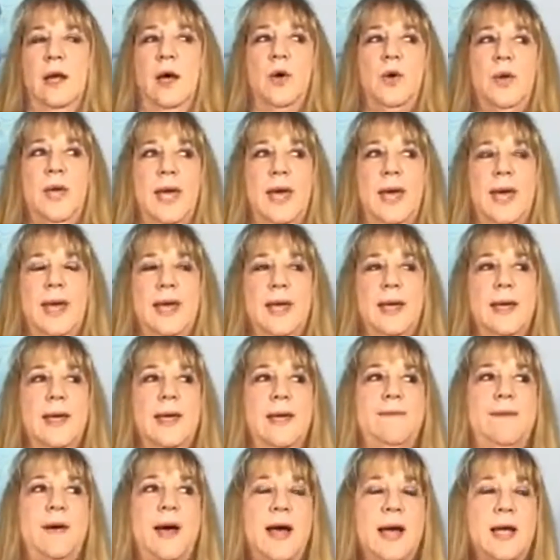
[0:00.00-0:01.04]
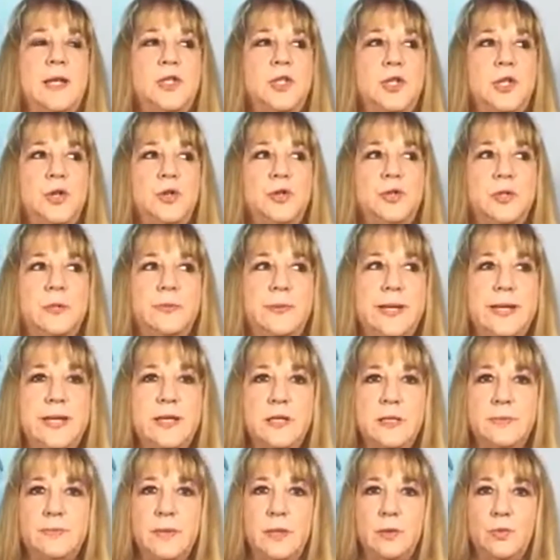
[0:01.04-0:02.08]
okay, if I choose to be
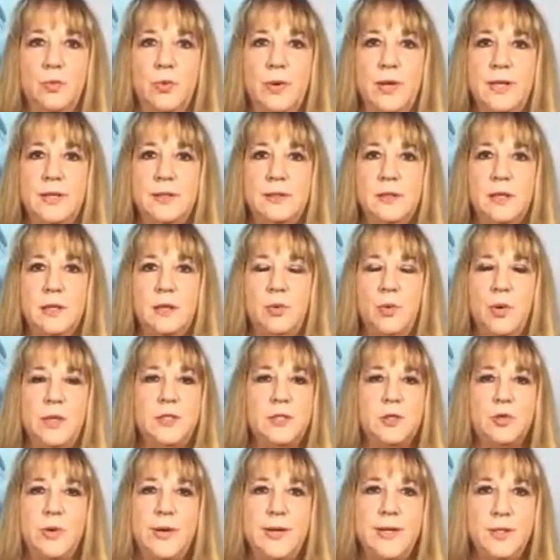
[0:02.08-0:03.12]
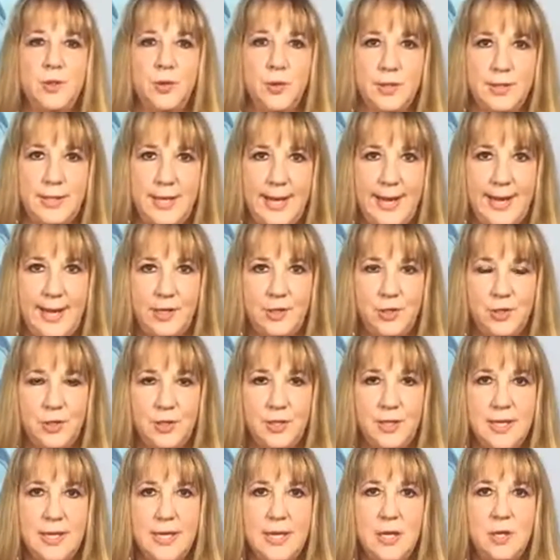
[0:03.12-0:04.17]
intimate, what strings are
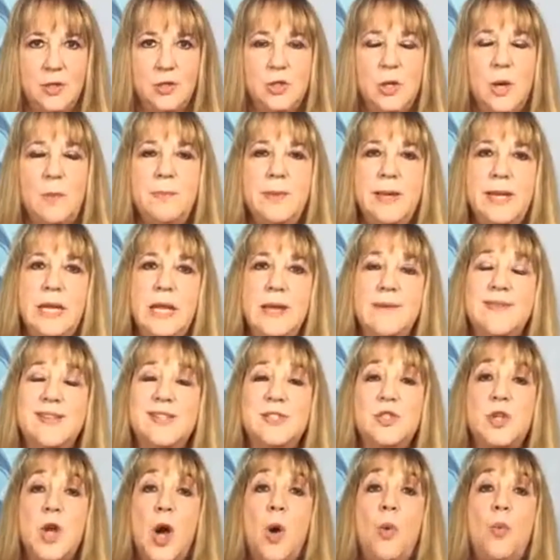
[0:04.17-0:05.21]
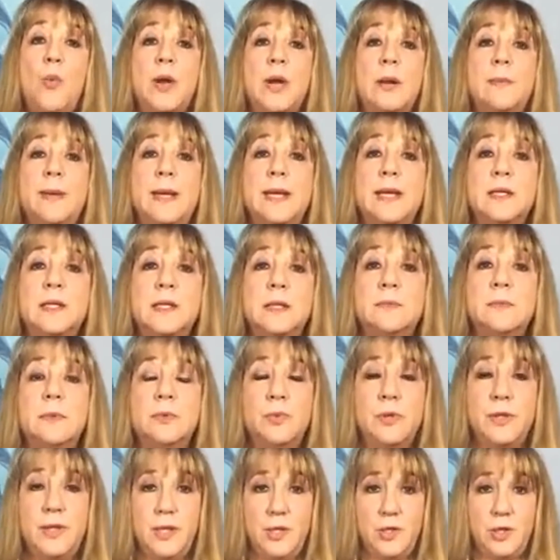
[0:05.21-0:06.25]
attached? So many of us don't want to be
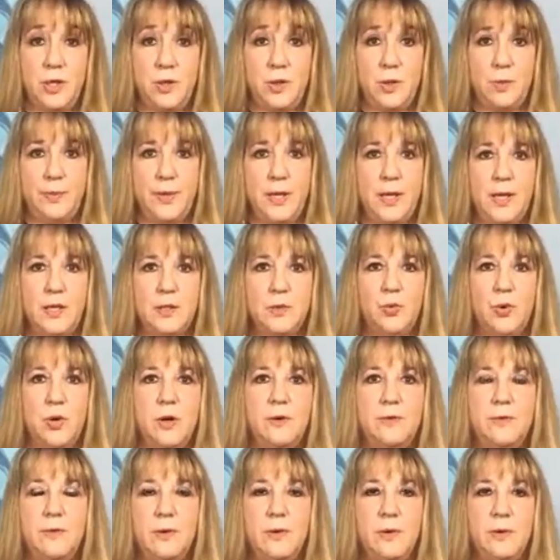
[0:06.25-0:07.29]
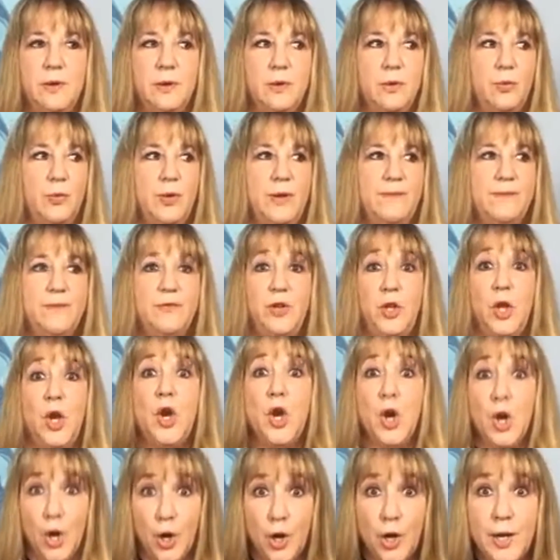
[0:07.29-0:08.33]
intimate with each other because we've
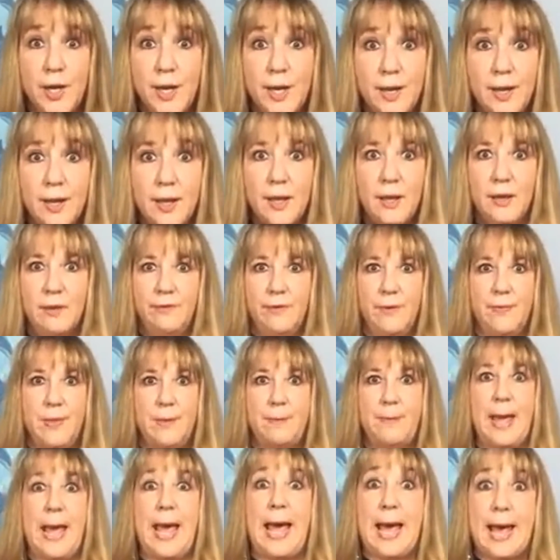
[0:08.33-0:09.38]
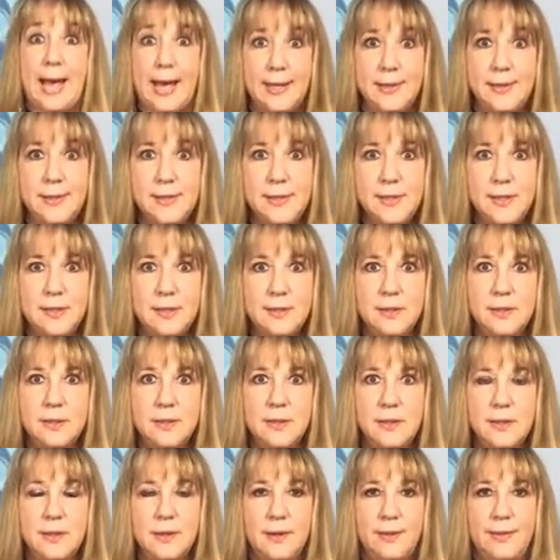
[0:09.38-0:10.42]
learned from the past
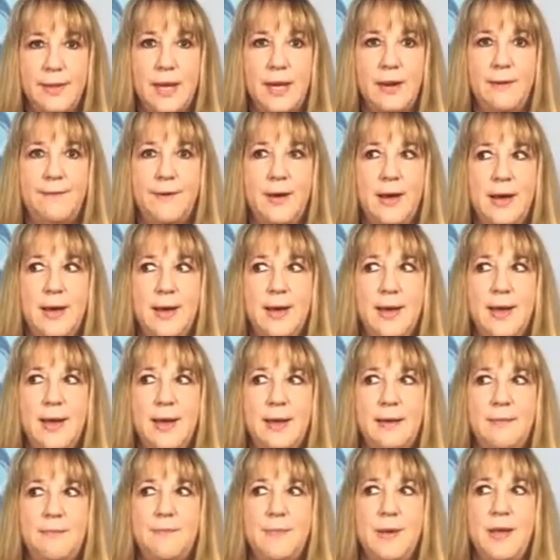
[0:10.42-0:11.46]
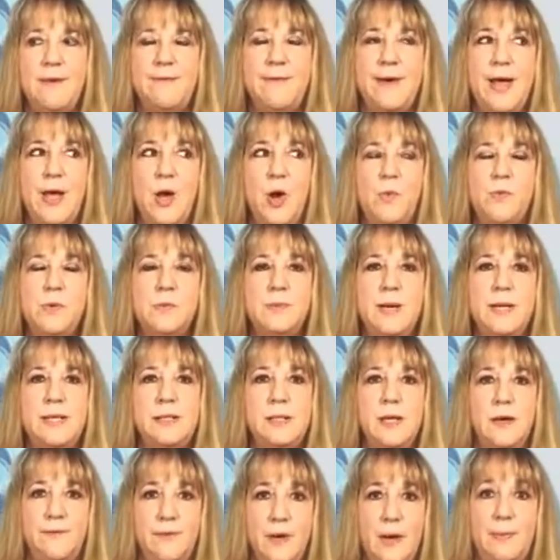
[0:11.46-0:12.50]
that if I open
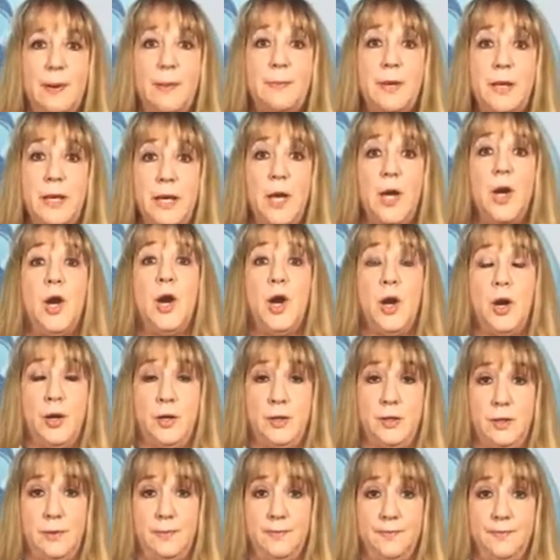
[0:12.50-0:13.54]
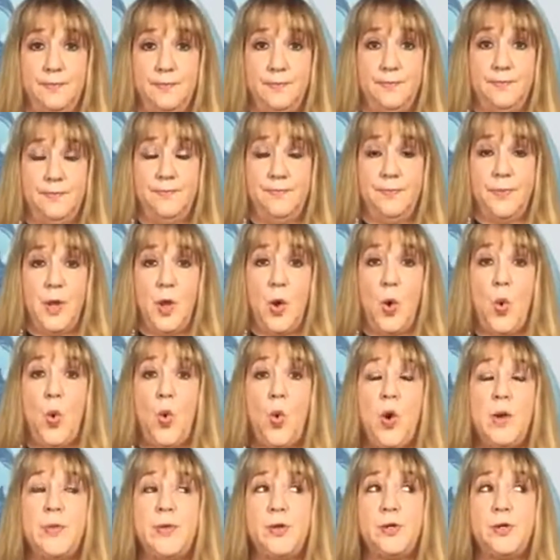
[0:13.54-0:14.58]
myself up, I'm going to get hurt. Or